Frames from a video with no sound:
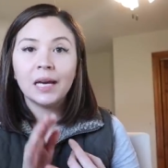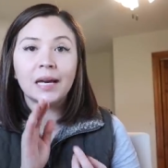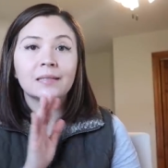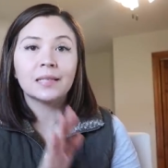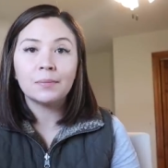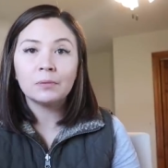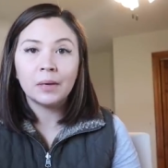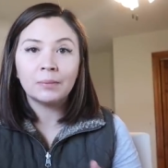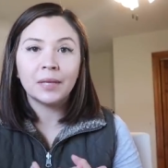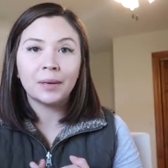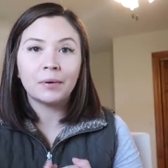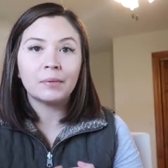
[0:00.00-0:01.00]
I skipped my
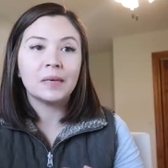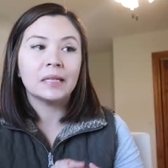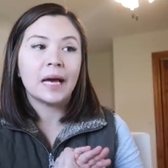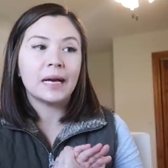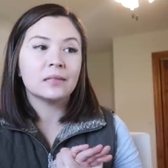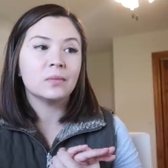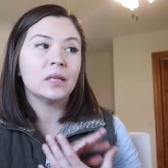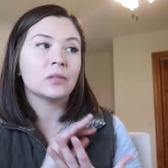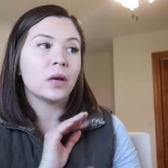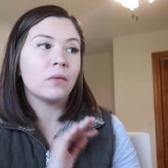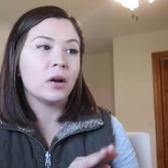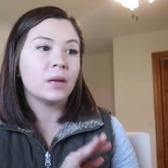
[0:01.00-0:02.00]
plan with me last week
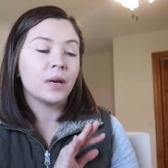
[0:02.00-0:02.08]
so I want